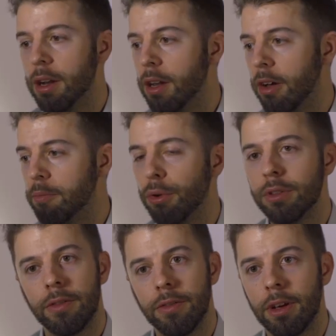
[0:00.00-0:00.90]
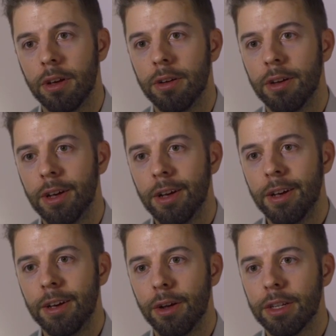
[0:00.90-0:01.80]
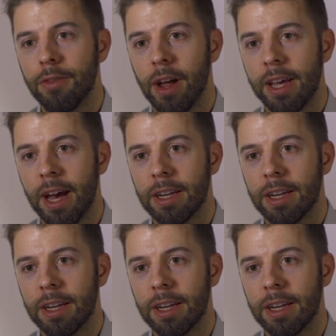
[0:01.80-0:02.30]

nightlife point of view, You know, it's fairly